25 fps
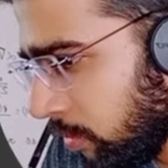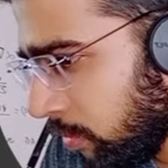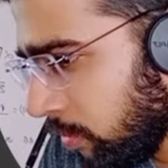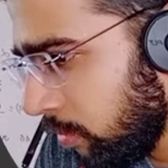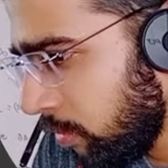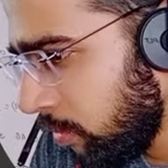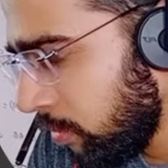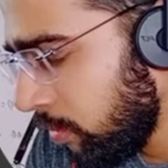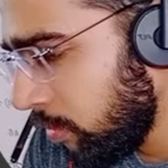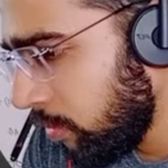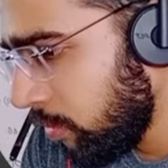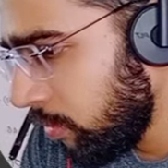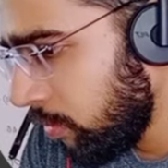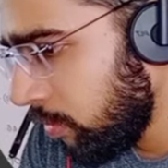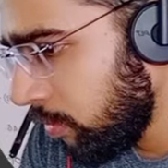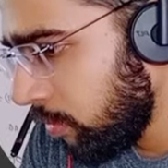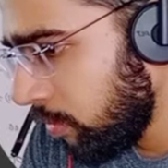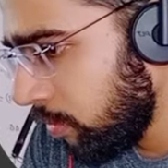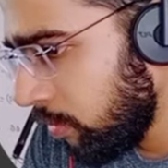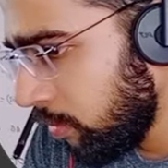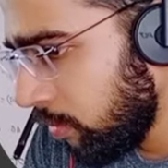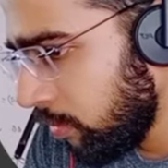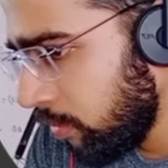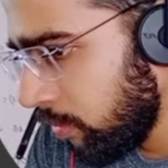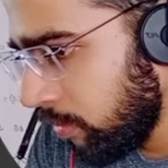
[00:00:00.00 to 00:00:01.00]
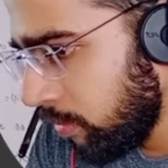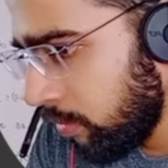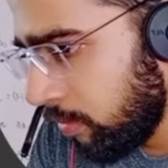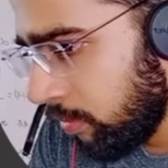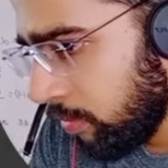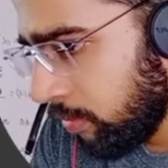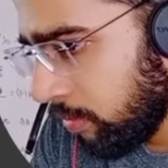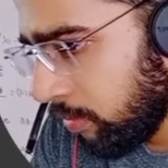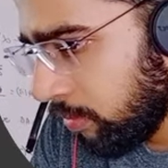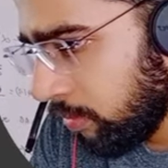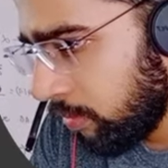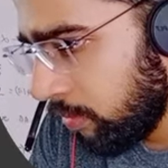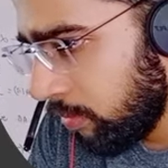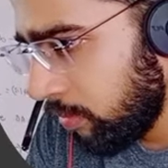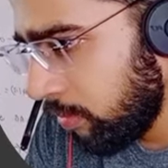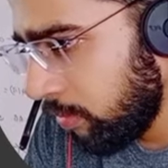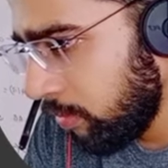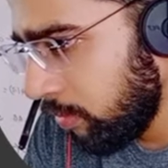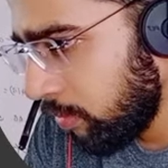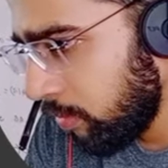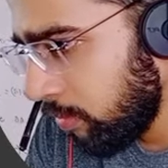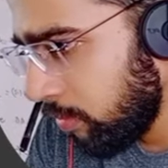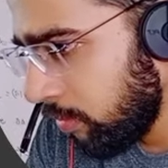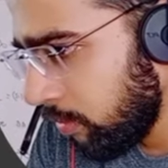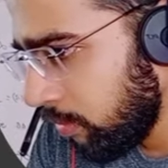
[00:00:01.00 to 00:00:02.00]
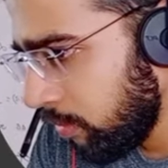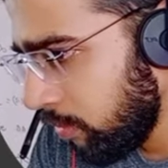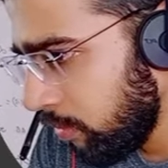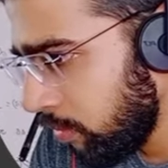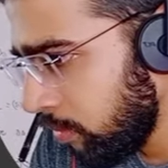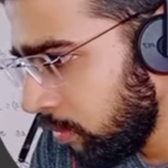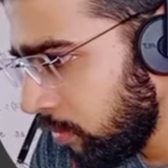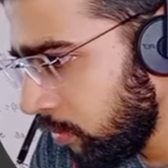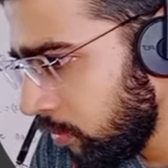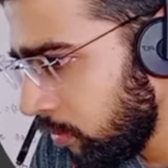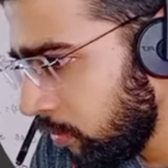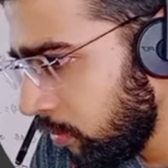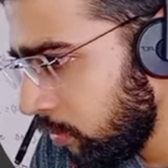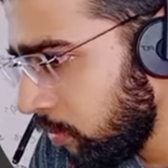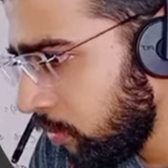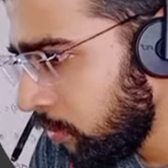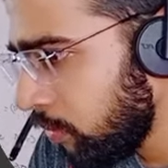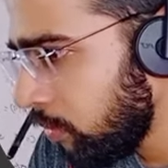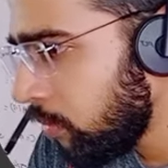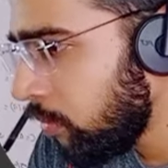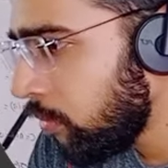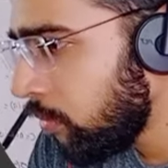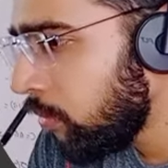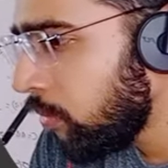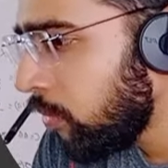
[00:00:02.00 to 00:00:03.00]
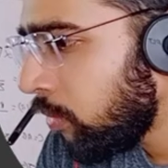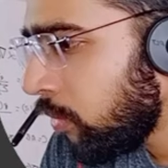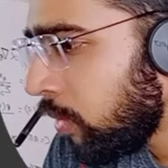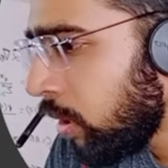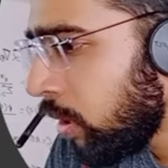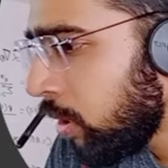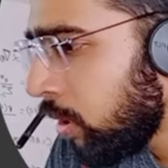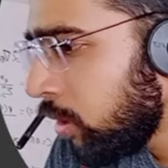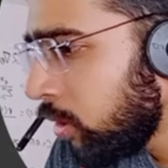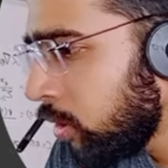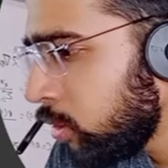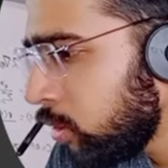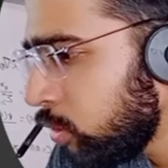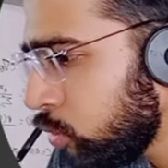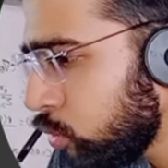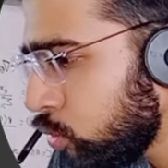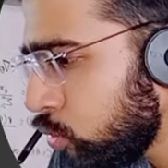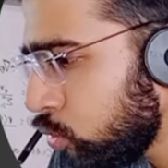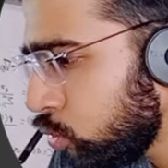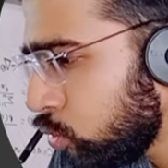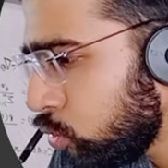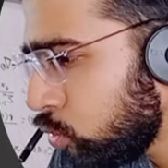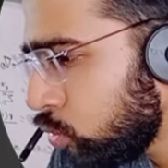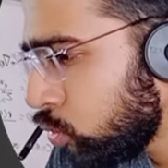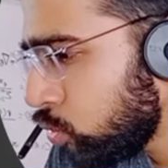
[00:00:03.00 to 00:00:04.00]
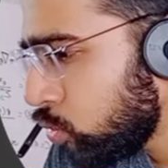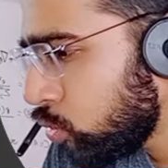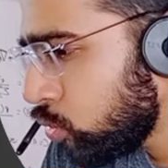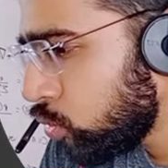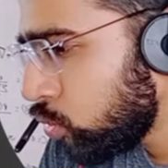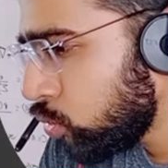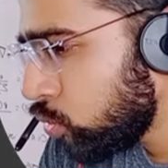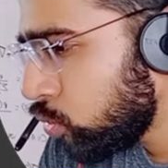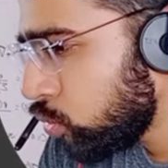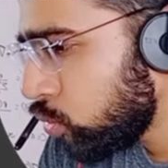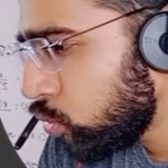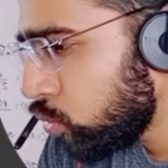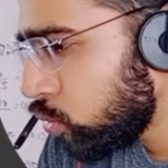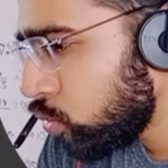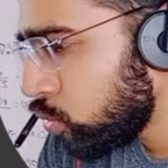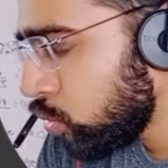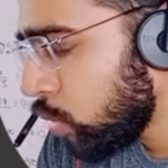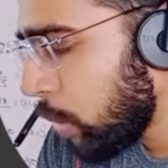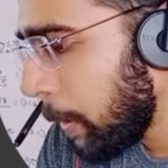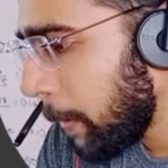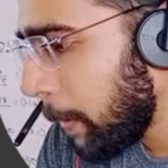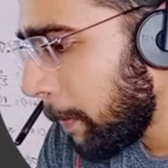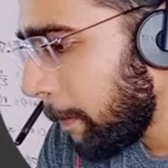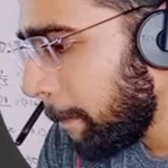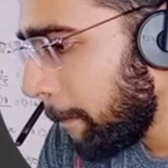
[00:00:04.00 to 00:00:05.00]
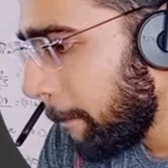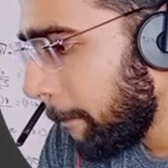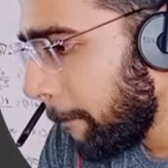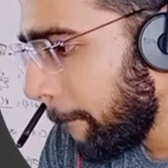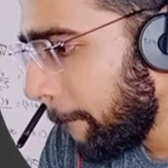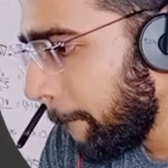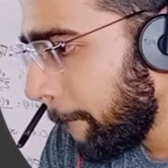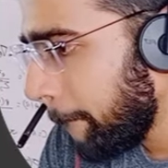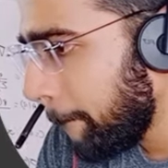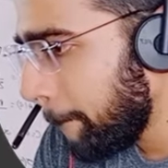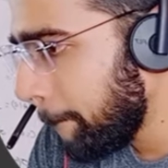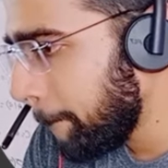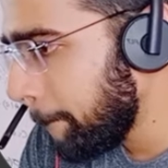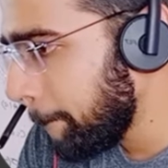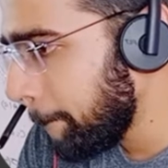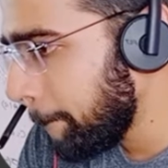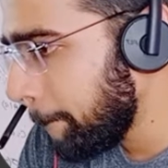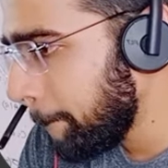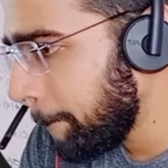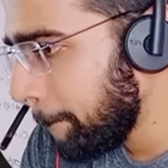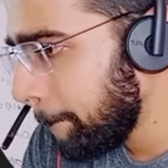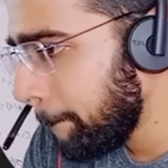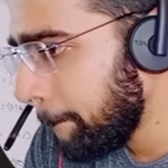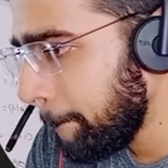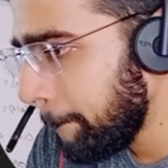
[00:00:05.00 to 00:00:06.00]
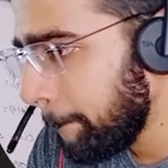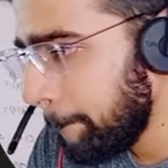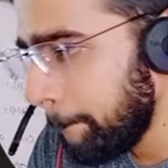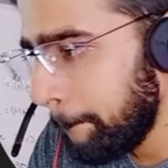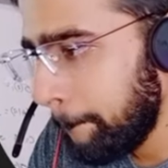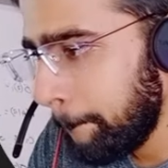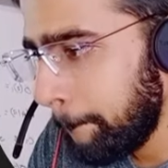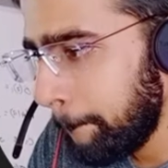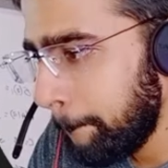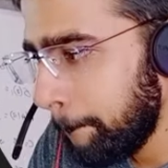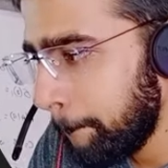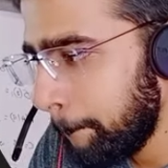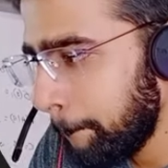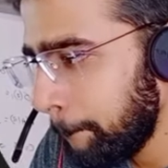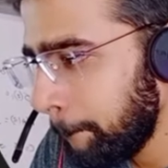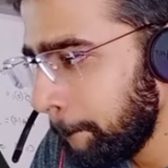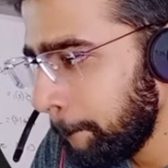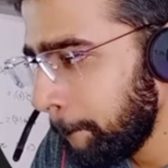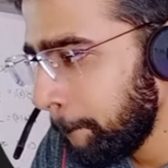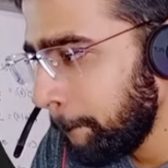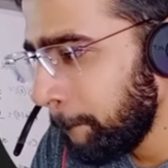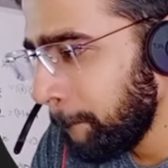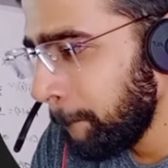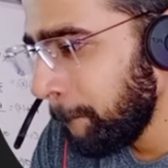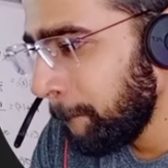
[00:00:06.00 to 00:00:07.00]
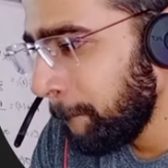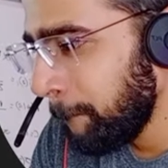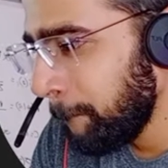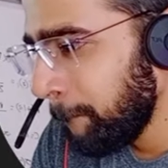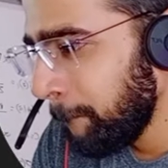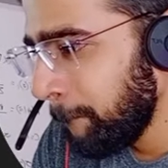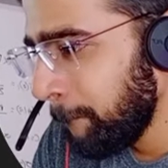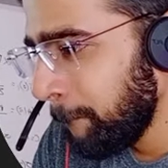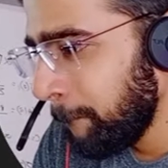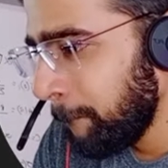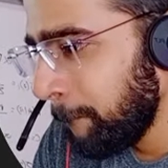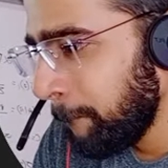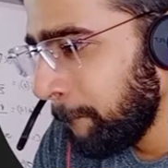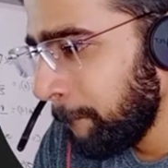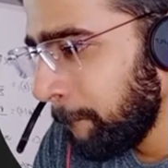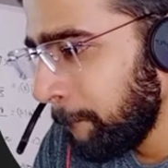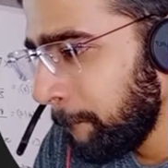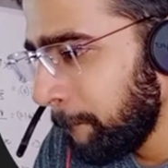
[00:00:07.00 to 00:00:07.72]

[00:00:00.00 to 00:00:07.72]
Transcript: Nobody speaks.